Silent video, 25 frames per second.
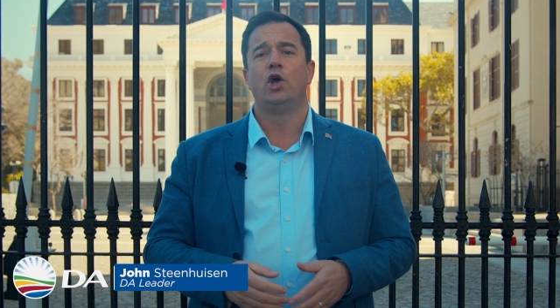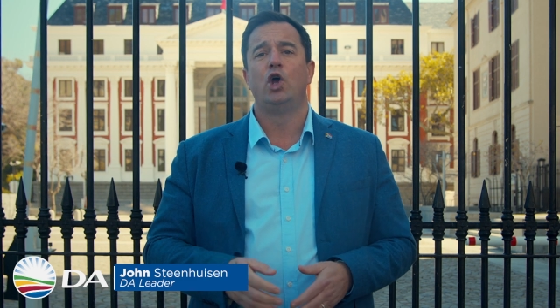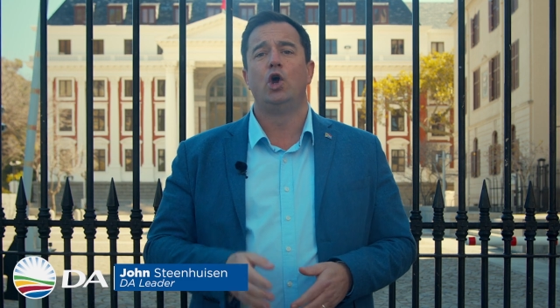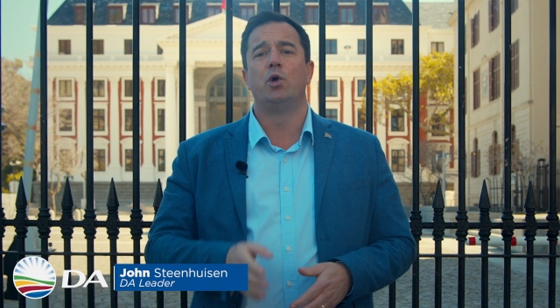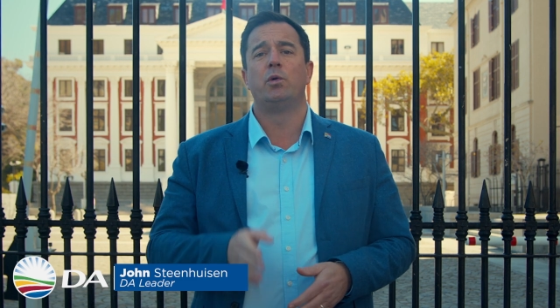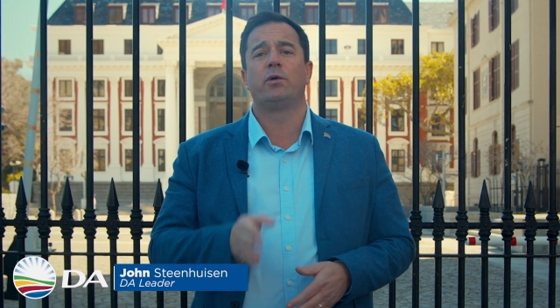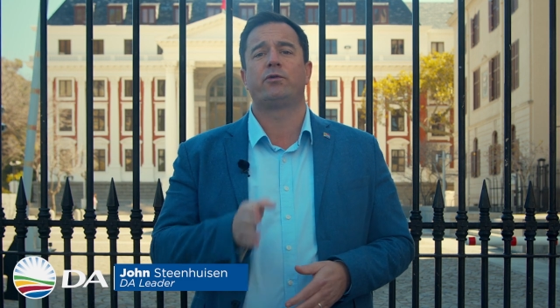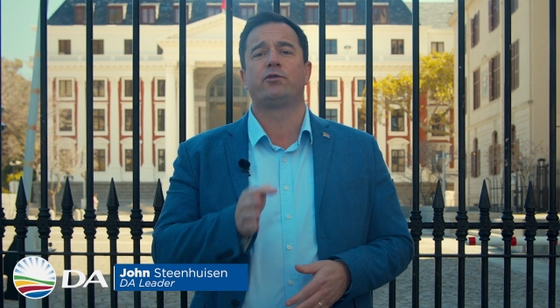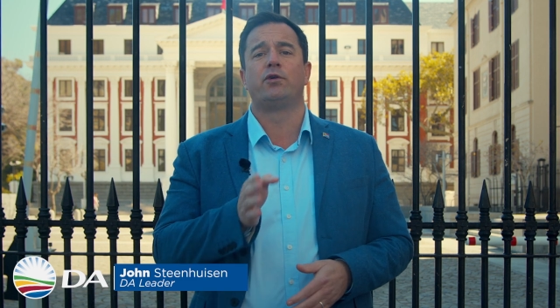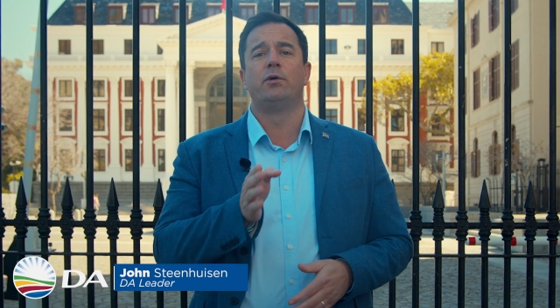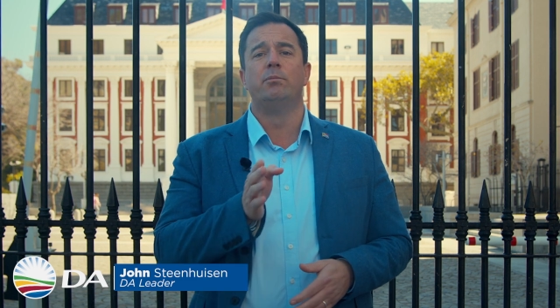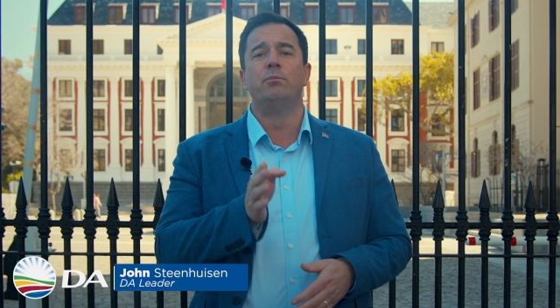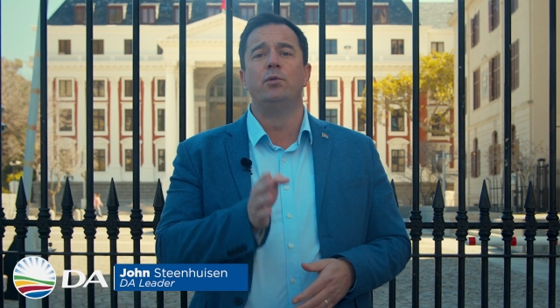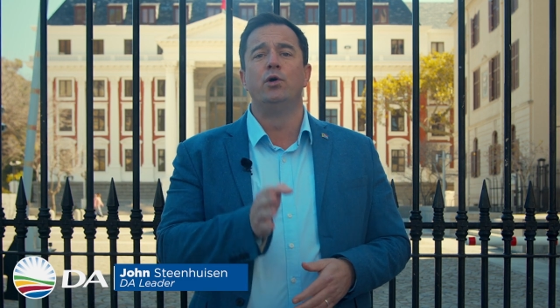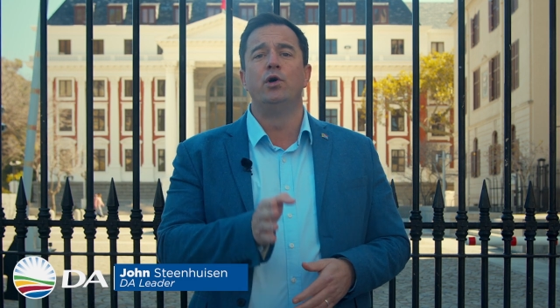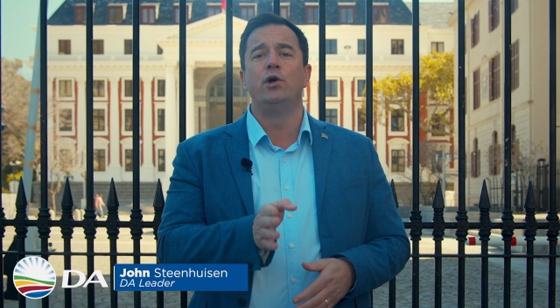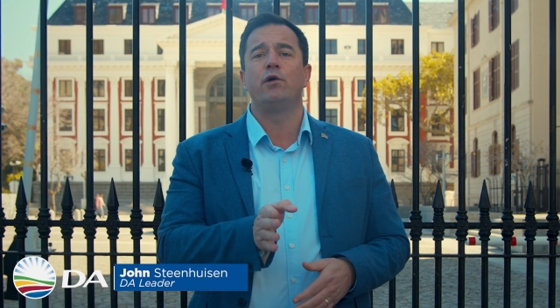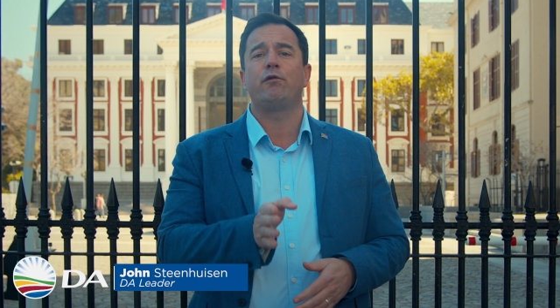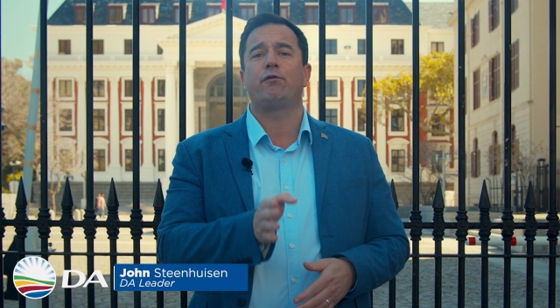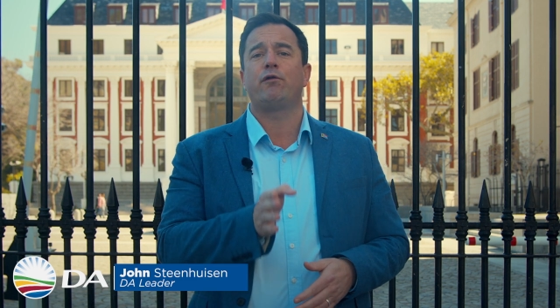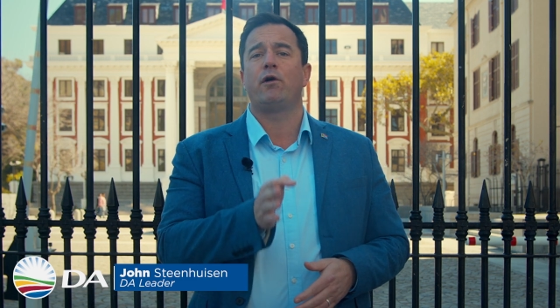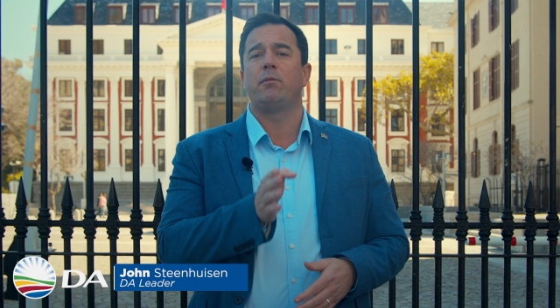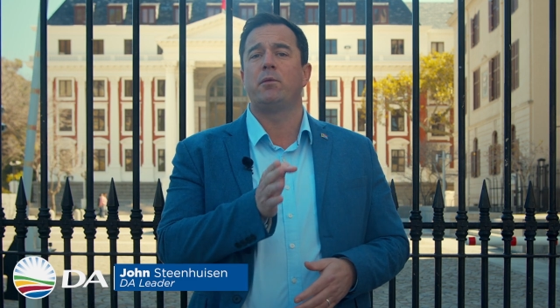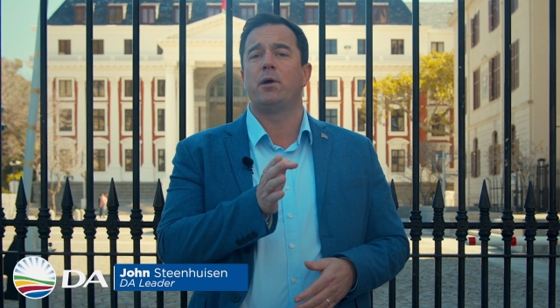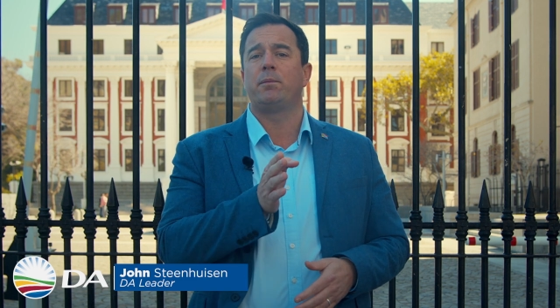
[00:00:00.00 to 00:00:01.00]
who was
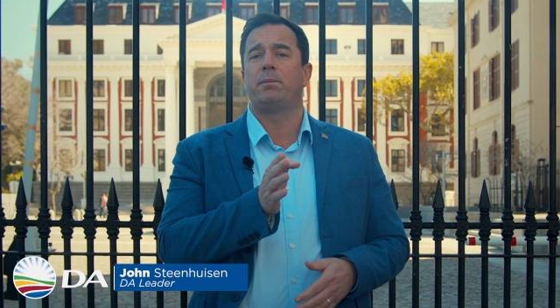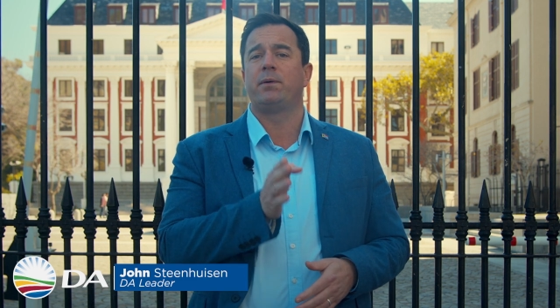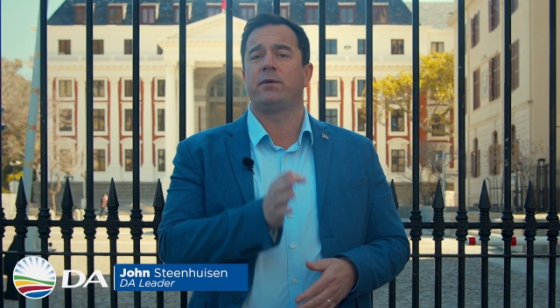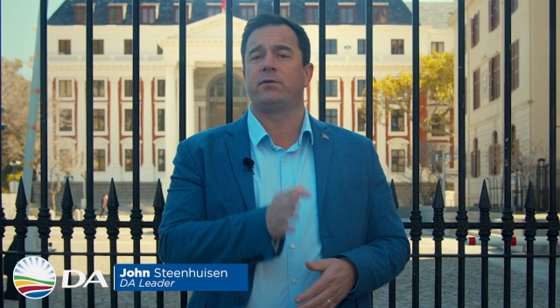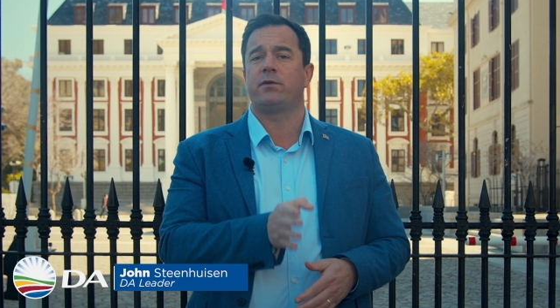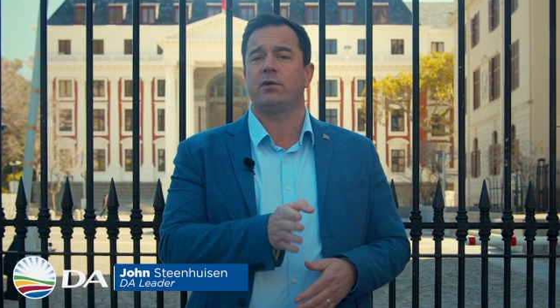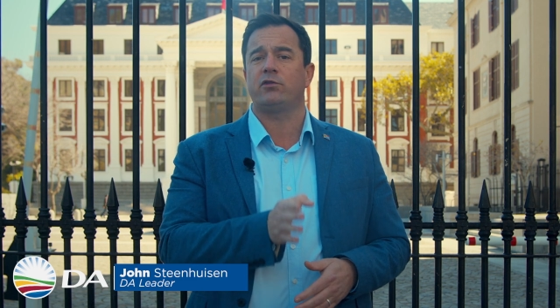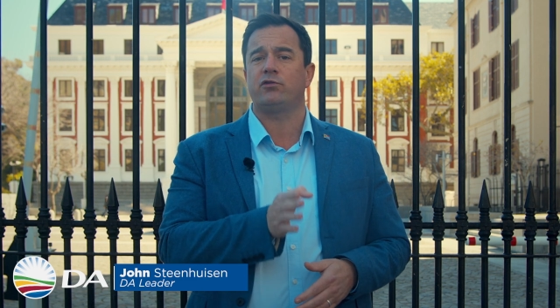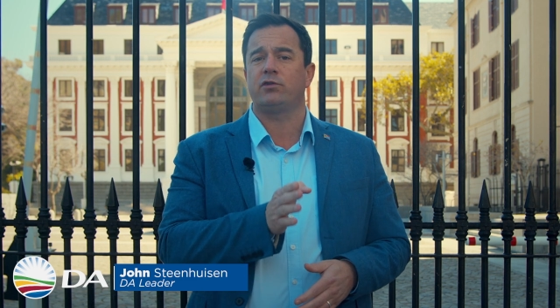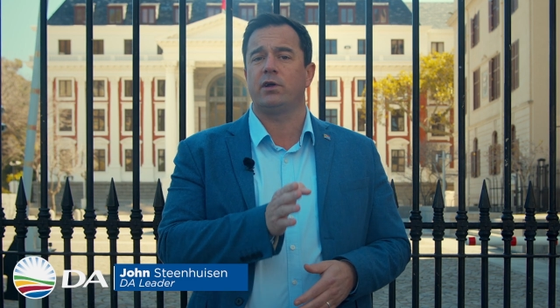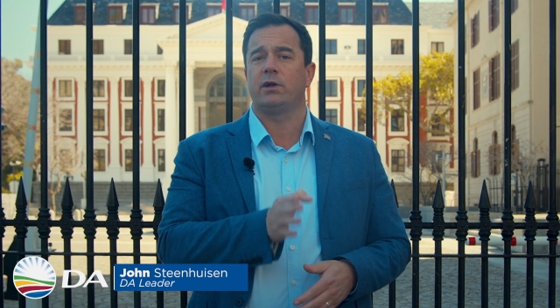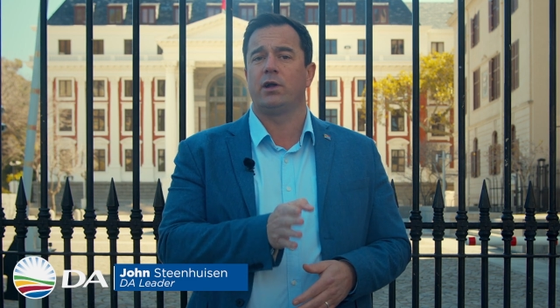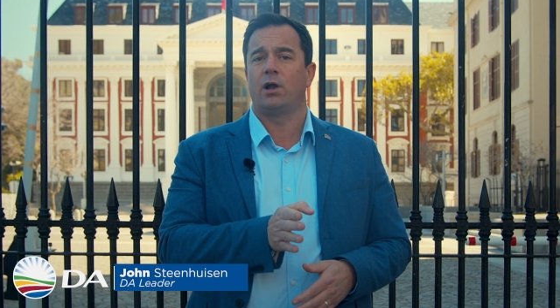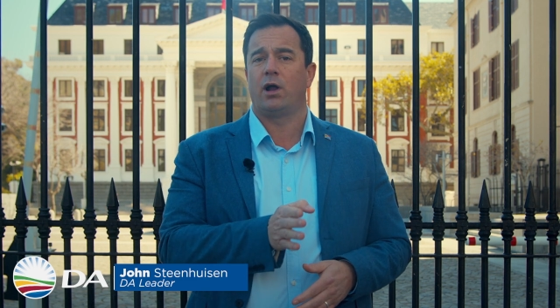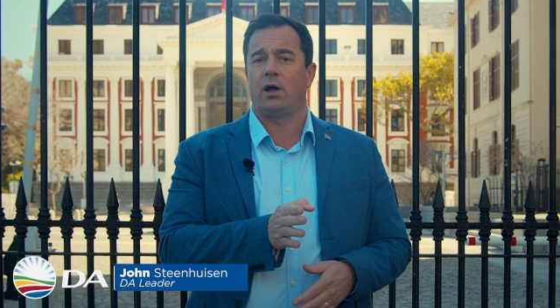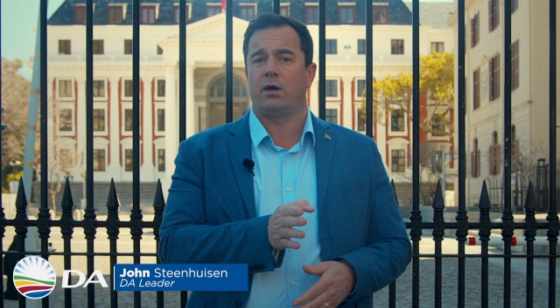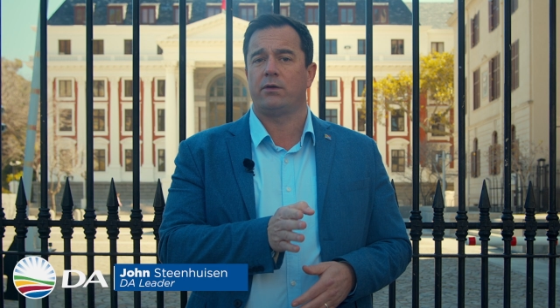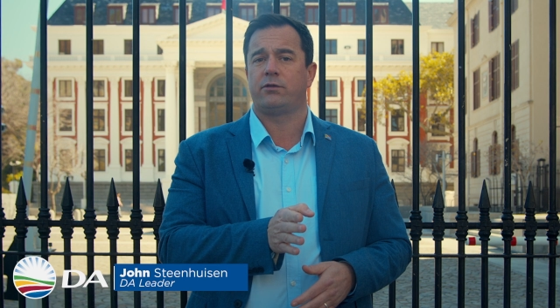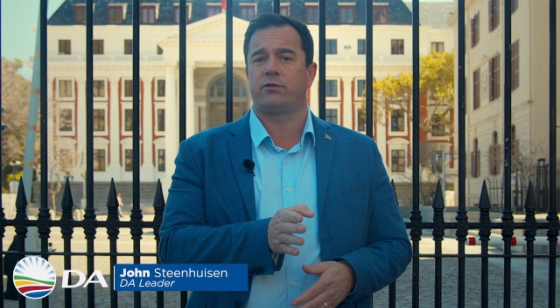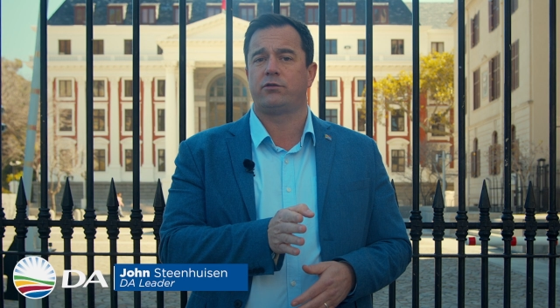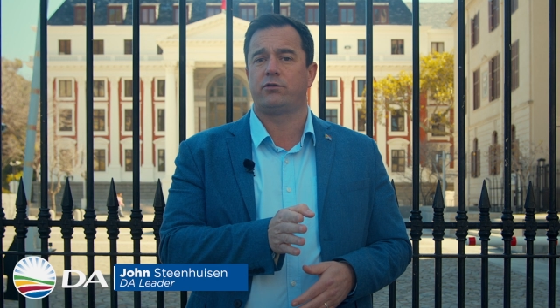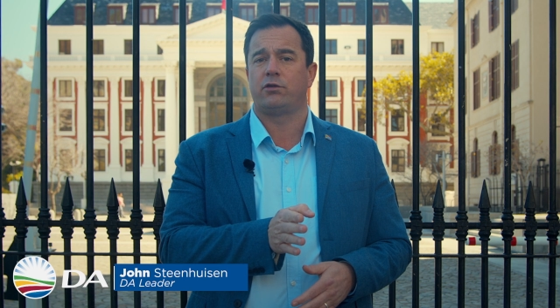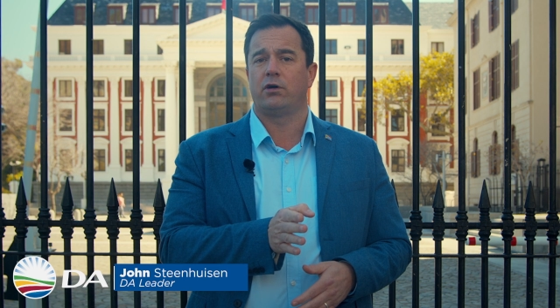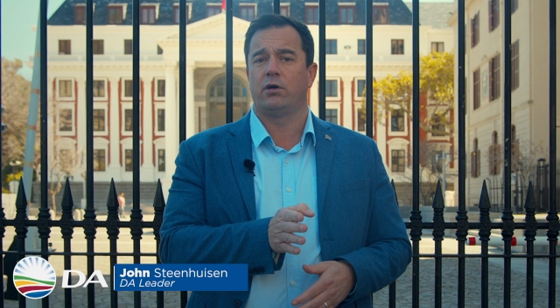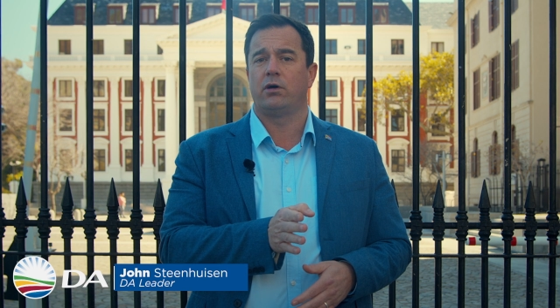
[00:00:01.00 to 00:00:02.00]
removed from her position
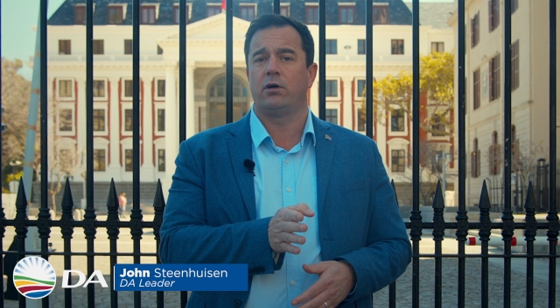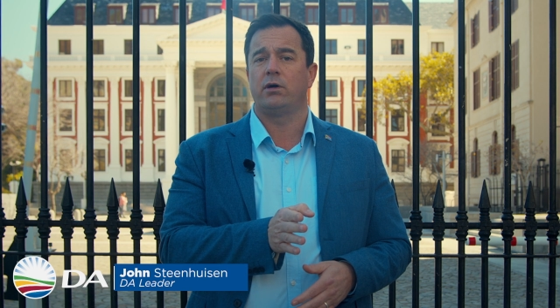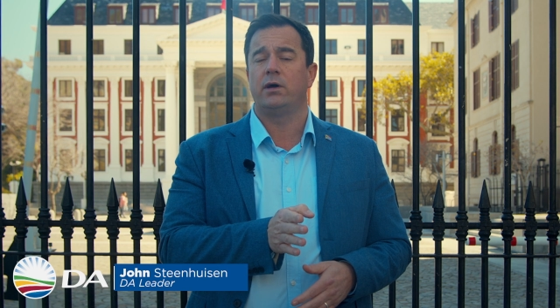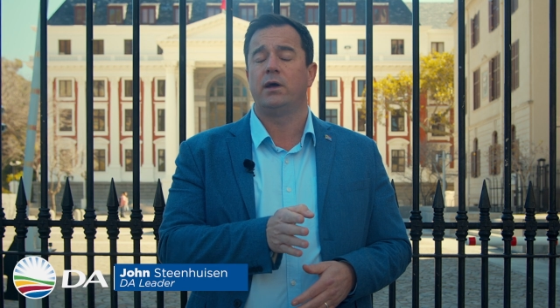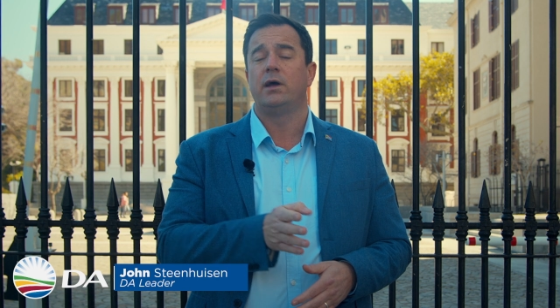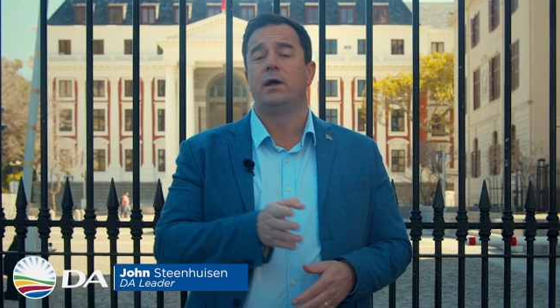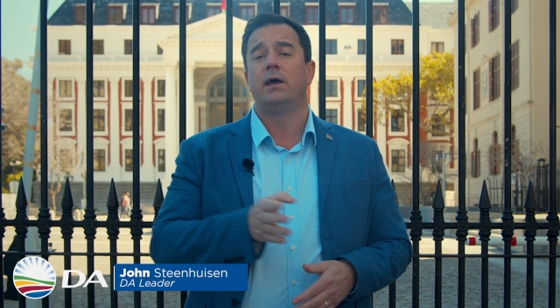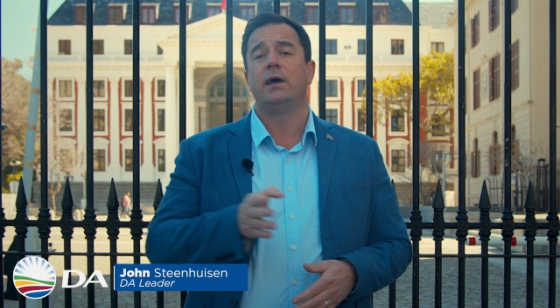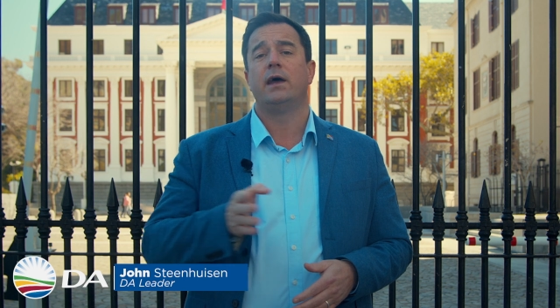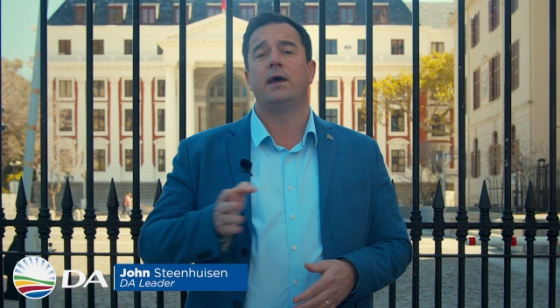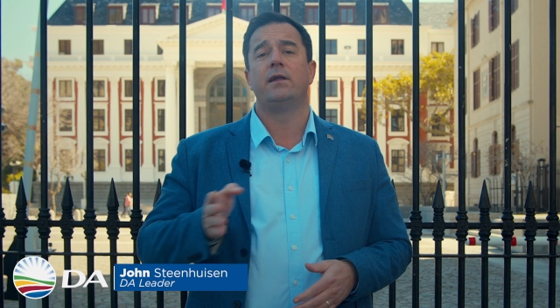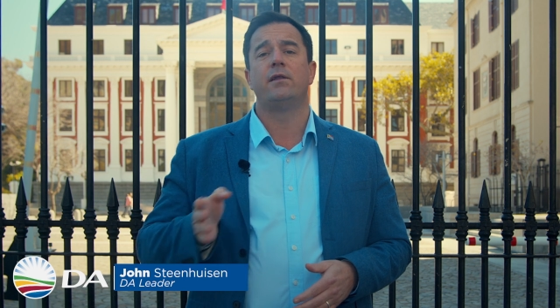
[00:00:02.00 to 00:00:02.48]
last year